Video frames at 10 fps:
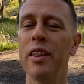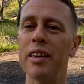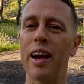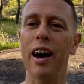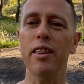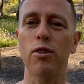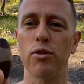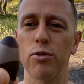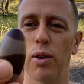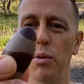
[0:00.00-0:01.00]
the other
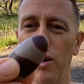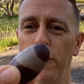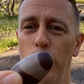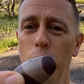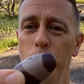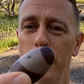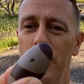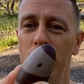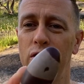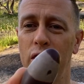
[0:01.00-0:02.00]
crystal I work for
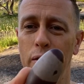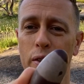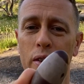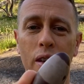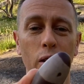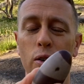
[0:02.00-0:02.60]
is Shiva,